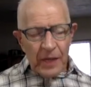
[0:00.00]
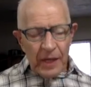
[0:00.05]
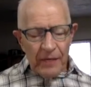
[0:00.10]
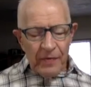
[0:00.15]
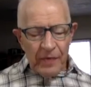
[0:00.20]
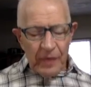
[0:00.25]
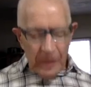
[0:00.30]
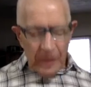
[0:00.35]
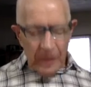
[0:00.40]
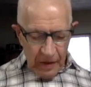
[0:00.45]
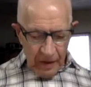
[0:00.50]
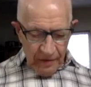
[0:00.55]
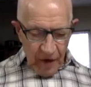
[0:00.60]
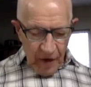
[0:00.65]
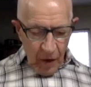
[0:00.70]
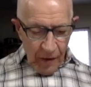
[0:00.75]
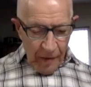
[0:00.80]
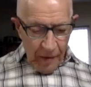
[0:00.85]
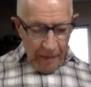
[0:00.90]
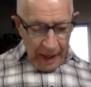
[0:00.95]
really love
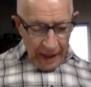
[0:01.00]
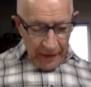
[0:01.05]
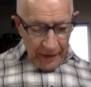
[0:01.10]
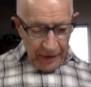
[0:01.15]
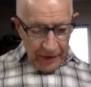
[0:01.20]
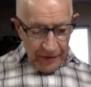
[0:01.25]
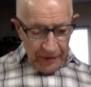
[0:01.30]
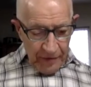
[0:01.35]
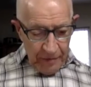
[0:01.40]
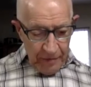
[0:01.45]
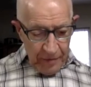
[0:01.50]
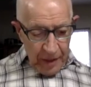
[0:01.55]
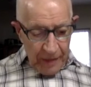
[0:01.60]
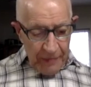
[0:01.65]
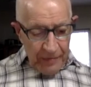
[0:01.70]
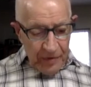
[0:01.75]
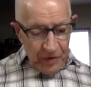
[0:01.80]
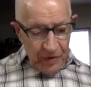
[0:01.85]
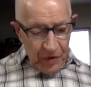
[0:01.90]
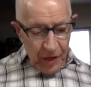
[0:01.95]
going back there from time
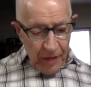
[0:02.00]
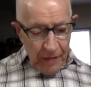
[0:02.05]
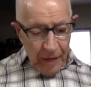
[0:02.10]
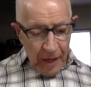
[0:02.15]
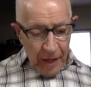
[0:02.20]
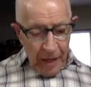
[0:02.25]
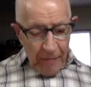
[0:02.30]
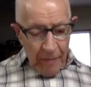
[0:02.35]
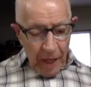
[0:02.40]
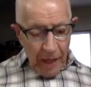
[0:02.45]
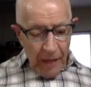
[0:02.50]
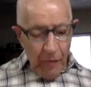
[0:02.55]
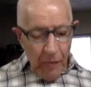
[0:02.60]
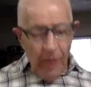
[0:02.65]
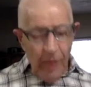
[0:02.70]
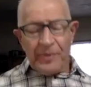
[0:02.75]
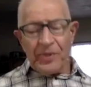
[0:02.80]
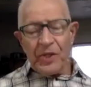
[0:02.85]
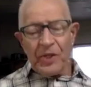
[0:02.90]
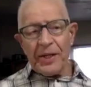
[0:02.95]
to time. My
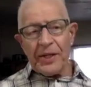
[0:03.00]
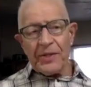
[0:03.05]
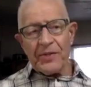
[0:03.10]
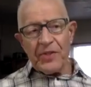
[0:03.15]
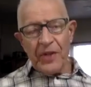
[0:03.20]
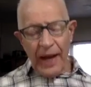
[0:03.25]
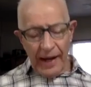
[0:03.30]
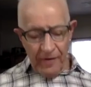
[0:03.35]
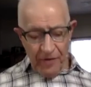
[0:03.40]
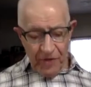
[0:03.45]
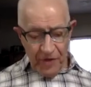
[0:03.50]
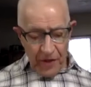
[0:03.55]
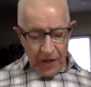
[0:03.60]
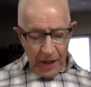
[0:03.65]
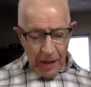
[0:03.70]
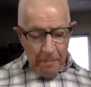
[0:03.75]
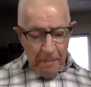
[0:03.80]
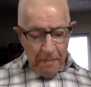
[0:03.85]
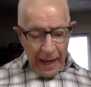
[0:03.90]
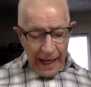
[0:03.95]
website is
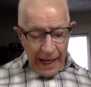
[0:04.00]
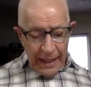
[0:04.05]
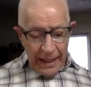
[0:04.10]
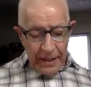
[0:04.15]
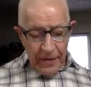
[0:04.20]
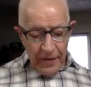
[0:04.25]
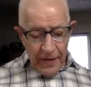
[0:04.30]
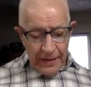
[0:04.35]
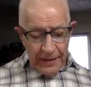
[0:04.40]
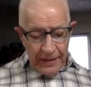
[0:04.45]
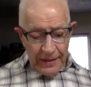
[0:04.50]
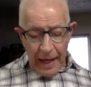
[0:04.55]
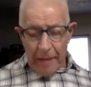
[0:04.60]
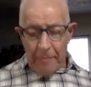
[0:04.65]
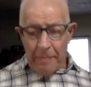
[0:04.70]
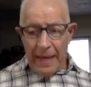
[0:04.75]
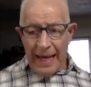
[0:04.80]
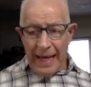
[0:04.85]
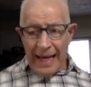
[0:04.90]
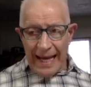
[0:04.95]
Anthony Manna, that's
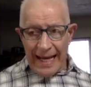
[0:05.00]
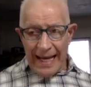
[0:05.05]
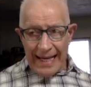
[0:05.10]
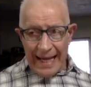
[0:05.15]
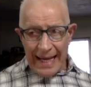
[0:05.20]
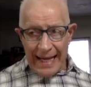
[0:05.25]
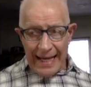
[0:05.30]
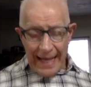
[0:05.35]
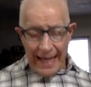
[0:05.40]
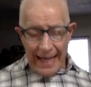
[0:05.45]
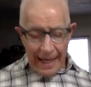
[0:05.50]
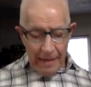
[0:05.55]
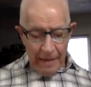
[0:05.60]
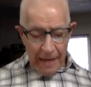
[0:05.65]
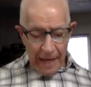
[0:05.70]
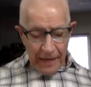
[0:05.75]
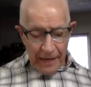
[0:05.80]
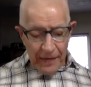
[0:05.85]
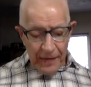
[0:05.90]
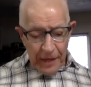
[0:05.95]
M-A-N-N-A,
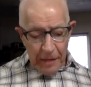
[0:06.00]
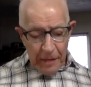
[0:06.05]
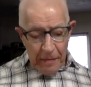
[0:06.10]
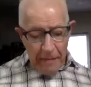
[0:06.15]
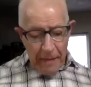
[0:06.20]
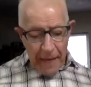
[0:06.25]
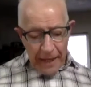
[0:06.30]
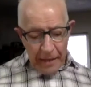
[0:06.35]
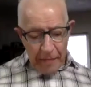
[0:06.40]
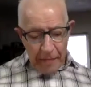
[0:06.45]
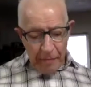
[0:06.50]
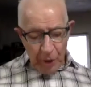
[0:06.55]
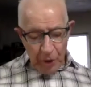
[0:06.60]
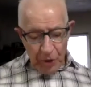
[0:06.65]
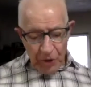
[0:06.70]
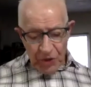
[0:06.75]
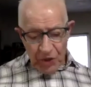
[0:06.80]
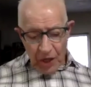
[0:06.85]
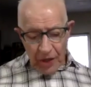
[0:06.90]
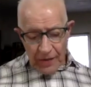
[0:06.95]

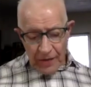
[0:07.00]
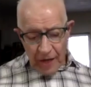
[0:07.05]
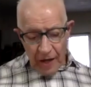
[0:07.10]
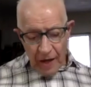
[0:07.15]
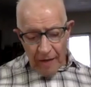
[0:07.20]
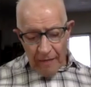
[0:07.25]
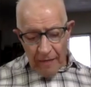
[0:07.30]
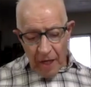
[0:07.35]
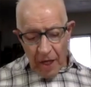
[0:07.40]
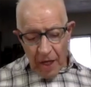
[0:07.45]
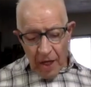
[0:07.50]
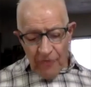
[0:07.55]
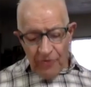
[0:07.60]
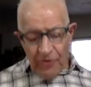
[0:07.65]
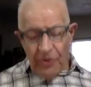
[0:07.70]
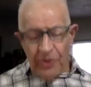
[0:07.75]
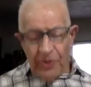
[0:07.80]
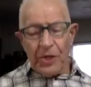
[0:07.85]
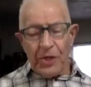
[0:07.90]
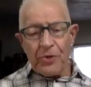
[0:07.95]
AnthonyMannaBooks.com.
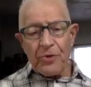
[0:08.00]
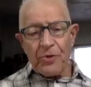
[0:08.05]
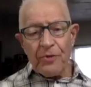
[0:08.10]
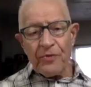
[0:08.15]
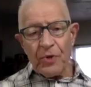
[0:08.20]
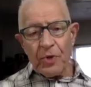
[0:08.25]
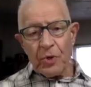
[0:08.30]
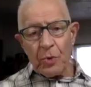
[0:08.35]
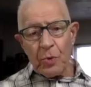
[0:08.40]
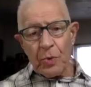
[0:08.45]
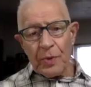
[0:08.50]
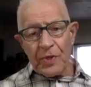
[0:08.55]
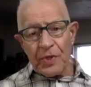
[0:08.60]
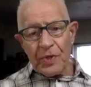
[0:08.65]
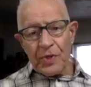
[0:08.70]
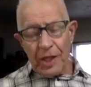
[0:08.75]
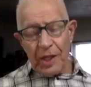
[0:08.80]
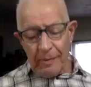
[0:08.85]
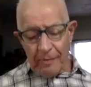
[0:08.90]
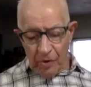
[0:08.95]
For an interview with
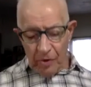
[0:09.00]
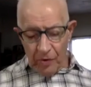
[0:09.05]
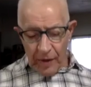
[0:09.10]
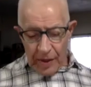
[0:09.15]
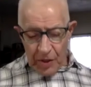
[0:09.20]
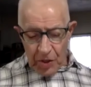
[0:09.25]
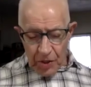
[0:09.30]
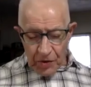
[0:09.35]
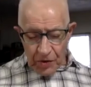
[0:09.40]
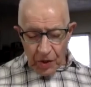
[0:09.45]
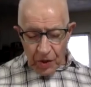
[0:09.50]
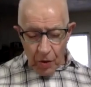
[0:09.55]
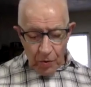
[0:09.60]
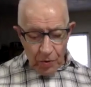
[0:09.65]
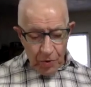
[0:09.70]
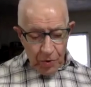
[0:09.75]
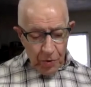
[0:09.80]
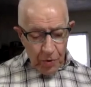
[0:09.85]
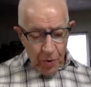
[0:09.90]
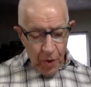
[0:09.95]
Dena Marie, just go
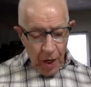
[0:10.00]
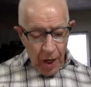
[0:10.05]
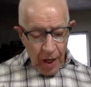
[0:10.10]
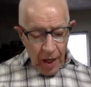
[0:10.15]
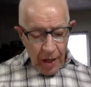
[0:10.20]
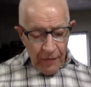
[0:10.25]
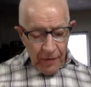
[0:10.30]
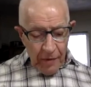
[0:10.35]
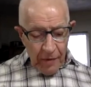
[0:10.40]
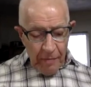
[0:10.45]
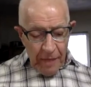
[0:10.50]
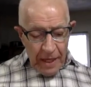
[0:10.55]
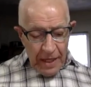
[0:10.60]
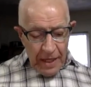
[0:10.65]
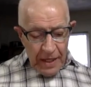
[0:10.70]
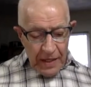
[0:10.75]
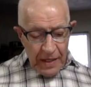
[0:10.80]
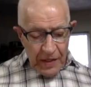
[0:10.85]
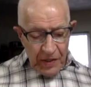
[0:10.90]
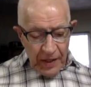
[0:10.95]
to the
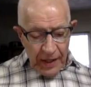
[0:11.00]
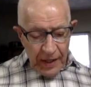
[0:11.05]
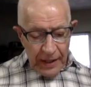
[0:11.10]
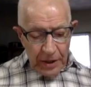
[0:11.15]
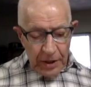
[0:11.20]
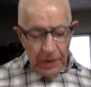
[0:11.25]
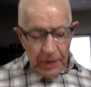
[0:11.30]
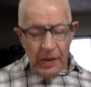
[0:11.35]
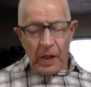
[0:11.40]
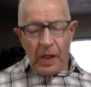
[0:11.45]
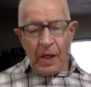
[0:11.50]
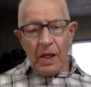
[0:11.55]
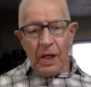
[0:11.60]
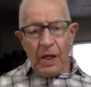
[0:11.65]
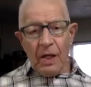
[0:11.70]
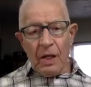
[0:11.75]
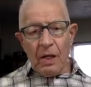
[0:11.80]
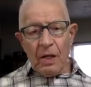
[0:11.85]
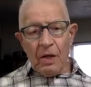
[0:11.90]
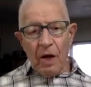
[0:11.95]
media section
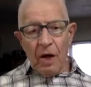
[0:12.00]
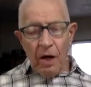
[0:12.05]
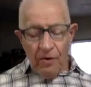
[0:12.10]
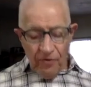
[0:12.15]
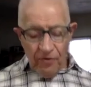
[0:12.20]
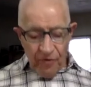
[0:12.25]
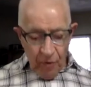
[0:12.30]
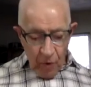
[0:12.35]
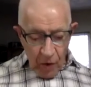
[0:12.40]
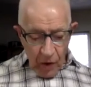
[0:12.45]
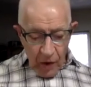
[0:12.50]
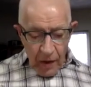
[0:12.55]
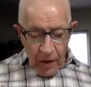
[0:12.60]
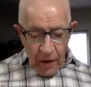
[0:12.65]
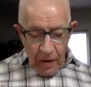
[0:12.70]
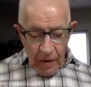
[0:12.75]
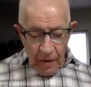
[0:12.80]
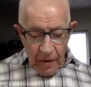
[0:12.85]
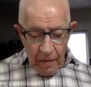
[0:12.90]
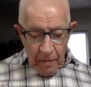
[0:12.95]
for
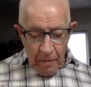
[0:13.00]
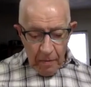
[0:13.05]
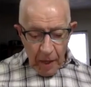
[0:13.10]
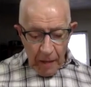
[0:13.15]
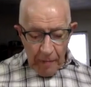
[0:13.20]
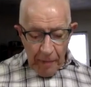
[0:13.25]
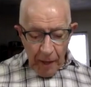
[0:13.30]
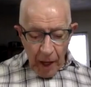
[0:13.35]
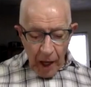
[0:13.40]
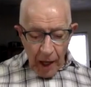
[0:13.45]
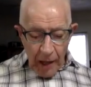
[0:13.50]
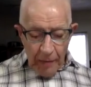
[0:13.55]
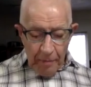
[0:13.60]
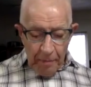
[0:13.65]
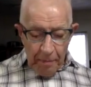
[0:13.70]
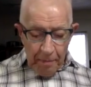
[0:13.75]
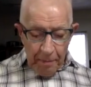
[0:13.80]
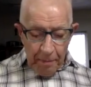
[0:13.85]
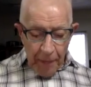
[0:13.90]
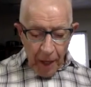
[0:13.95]
my
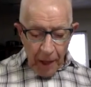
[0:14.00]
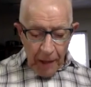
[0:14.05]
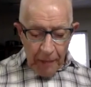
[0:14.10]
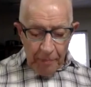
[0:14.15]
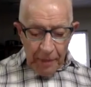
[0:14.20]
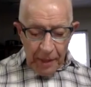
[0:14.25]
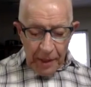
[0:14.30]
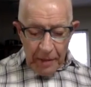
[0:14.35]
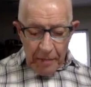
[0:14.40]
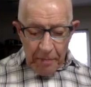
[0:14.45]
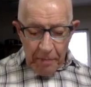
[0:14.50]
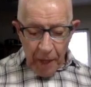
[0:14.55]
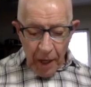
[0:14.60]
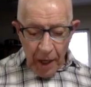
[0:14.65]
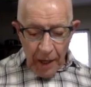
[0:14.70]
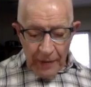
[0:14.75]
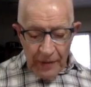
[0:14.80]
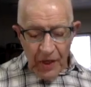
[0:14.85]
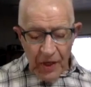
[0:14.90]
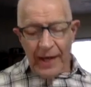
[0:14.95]
Podbean
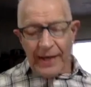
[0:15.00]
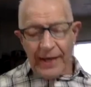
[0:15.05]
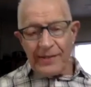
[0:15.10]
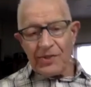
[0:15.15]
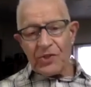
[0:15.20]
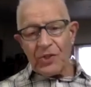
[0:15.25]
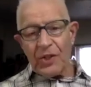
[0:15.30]
podcast